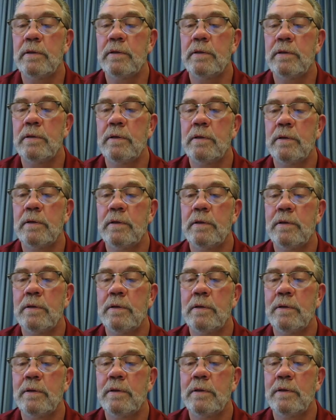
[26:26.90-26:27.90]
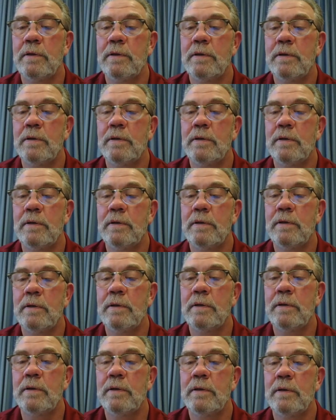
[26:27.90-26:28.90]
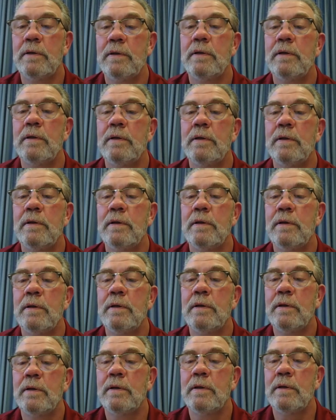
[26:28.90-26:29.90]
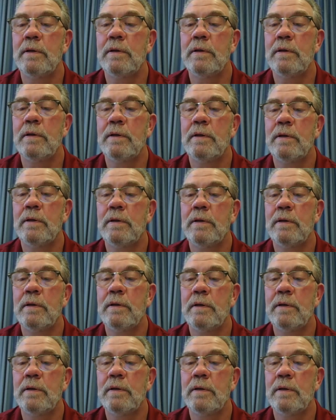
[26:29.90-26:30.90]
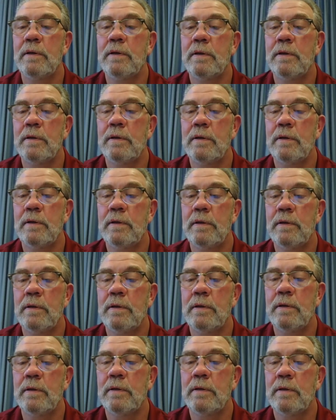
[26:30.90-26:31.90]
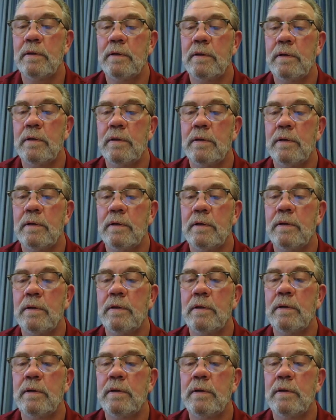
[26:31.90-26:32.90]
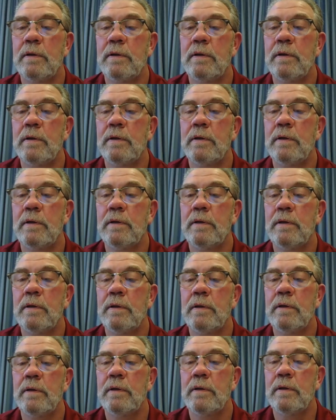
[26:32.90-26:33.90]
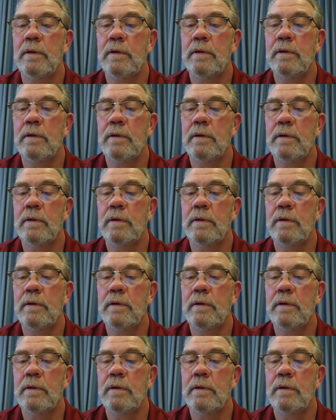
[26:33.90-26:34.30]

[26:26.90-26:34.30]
Nothing is said.